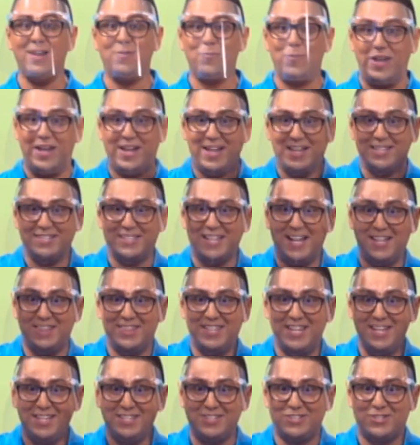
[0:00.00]
we can say
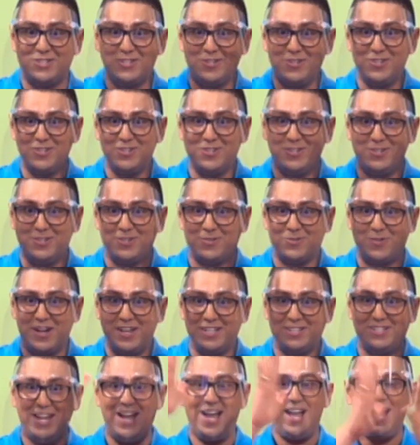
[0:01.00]
this too, great
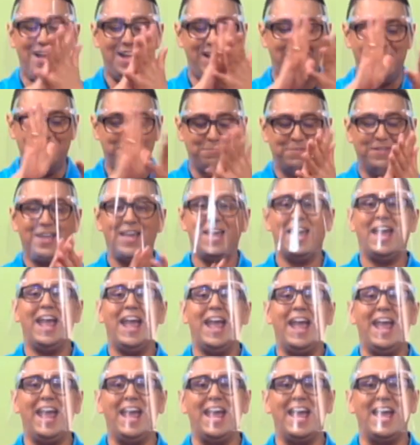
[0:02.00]
job.
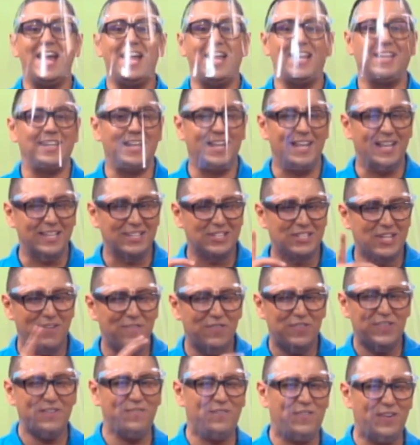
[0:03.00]
And
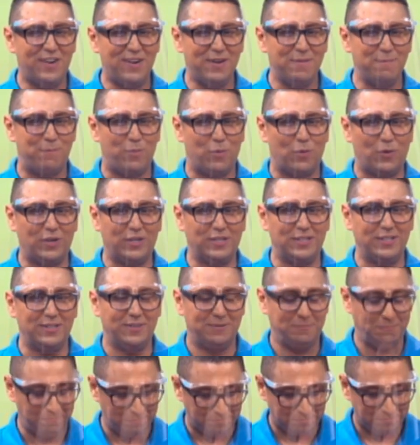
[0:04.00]
something very important.
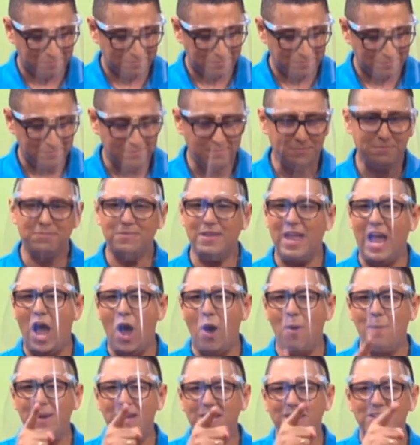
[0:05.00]
How
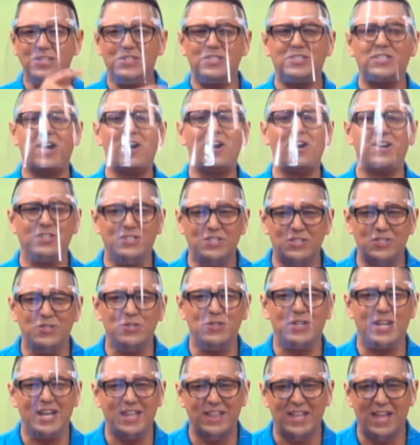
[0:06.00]
many stars did you
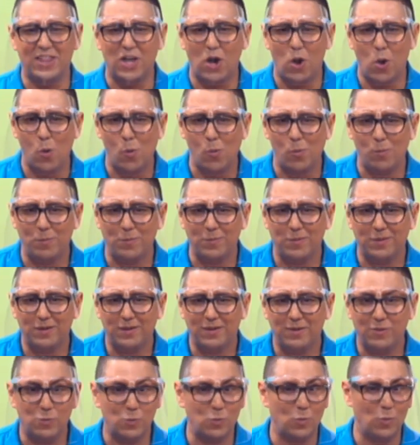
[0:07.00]
get at home?
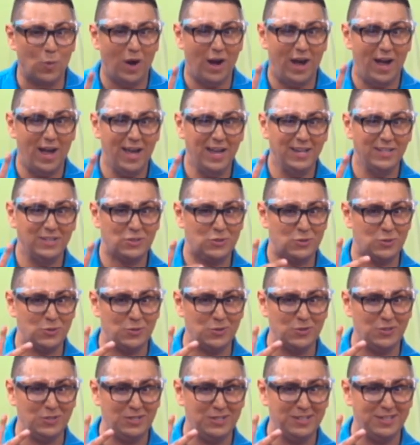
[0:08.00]
One,
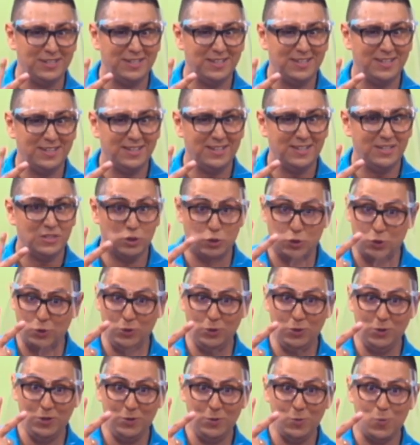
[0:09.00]
two, two?
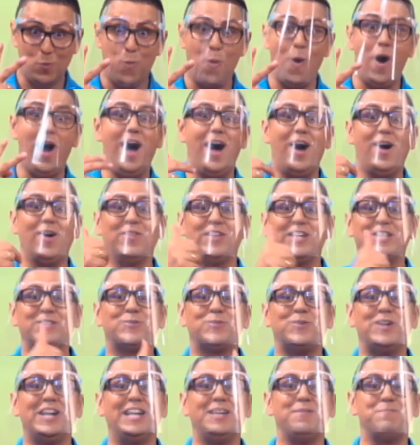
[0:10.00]
Wow, that's
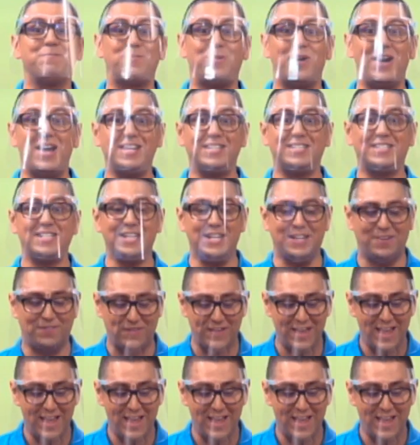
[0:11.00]
really impressive.